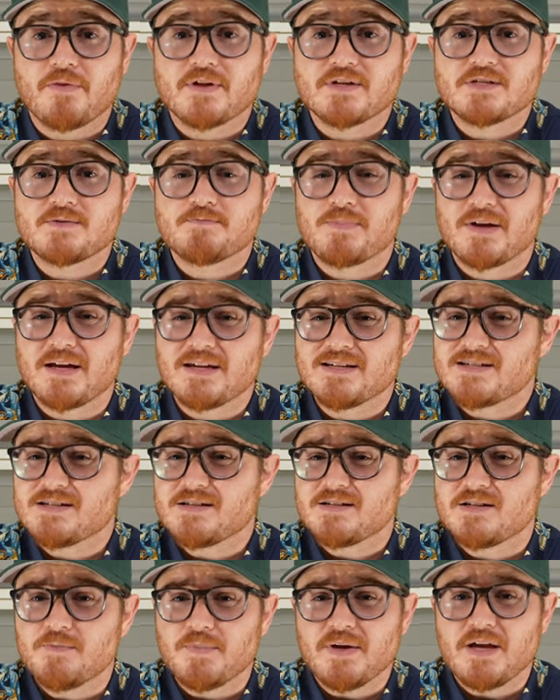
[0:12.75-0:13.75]
this
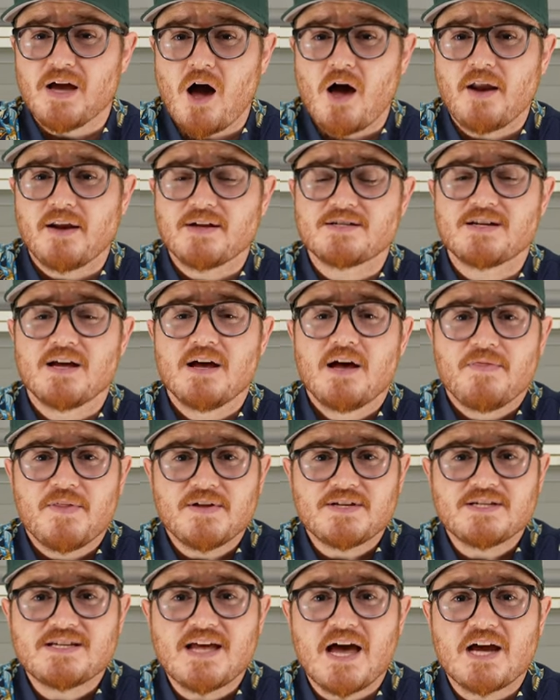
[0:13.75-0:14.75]
because to be honest,
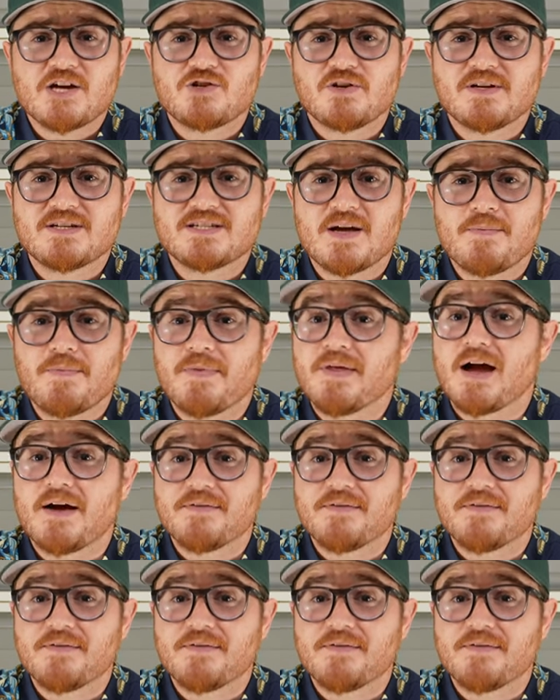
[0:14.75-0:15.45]
this is actually something